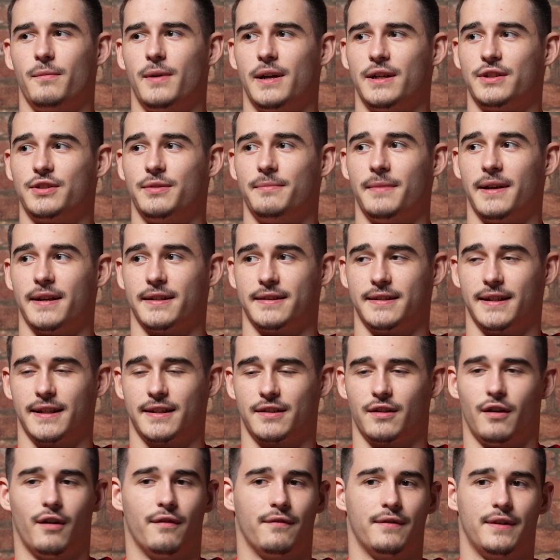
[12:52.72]
Welsh
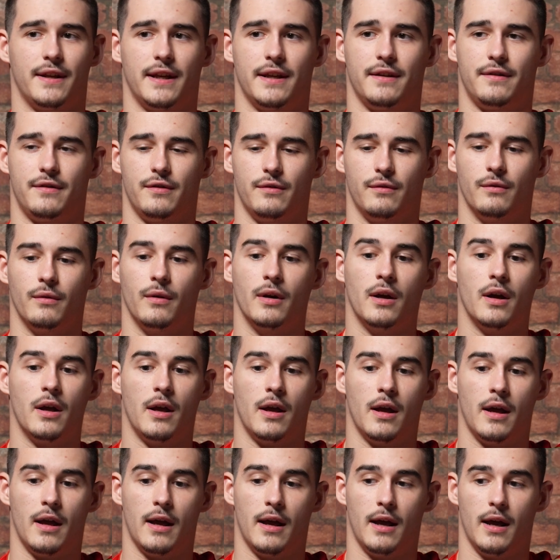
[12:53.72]
Gymnastics offered it to
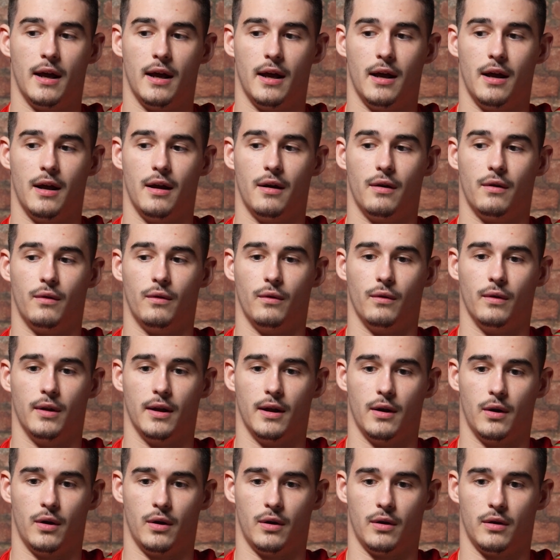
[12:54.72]
all
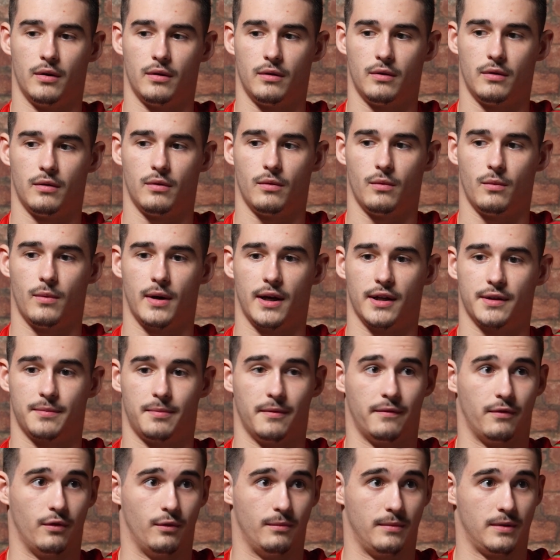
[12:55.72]
the Welsh
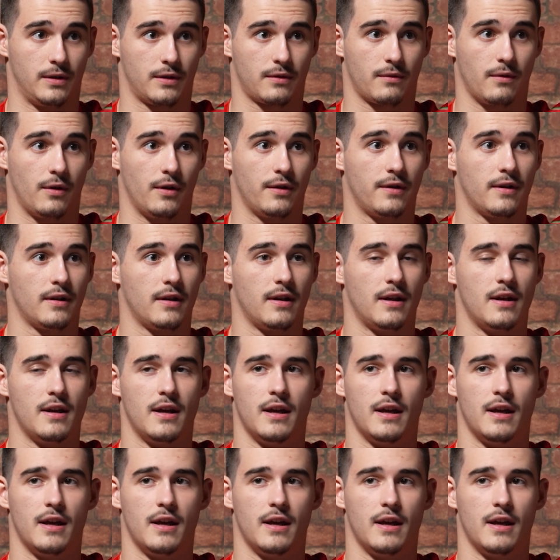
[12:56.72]
performance squad.